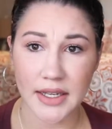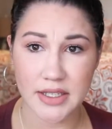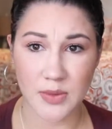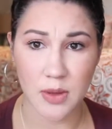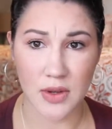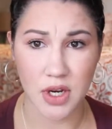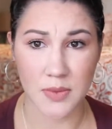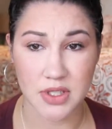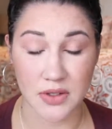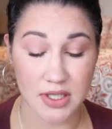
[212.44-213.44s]
it is BB
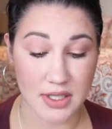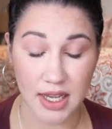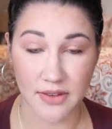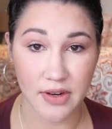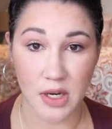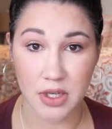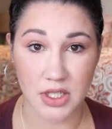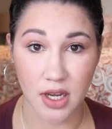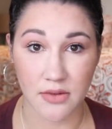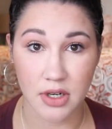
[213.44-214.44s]
cream, so it doesn't have very
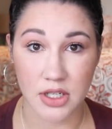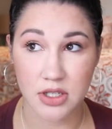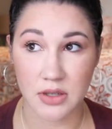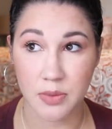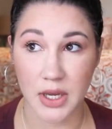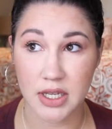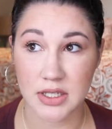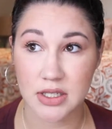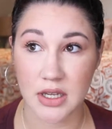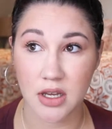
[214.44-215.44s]
much coverage,
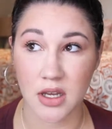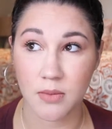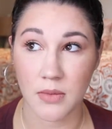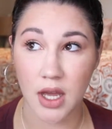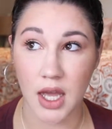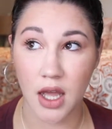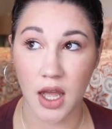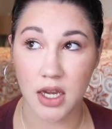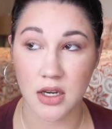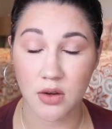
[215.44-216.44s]
but
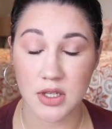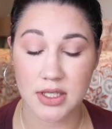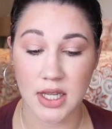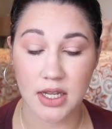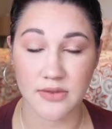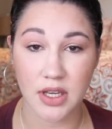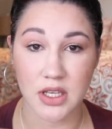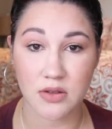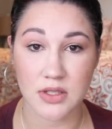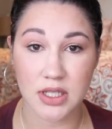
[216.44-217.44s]
I notice that if I
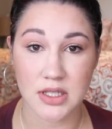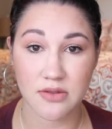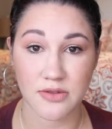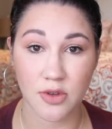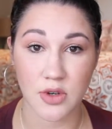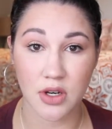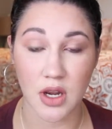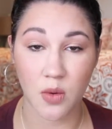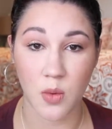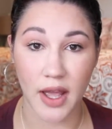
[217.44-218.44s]
use this for
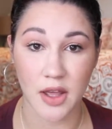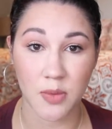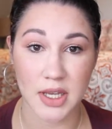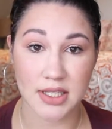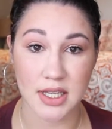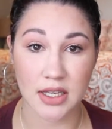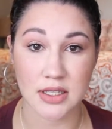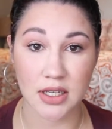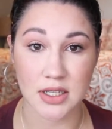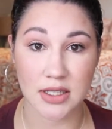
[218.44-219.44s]
a while, my
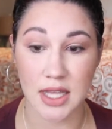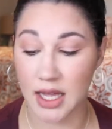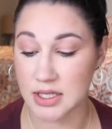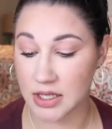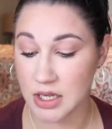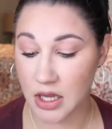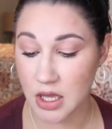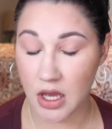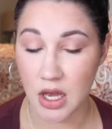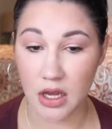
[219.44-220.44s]
skin does get
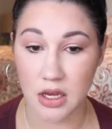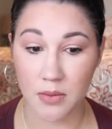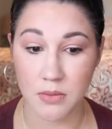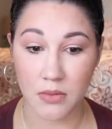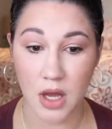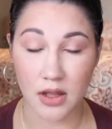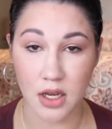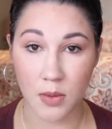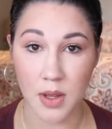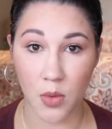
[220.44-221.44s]
a
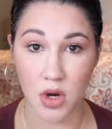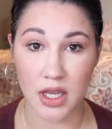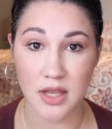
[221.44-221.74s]
little bit more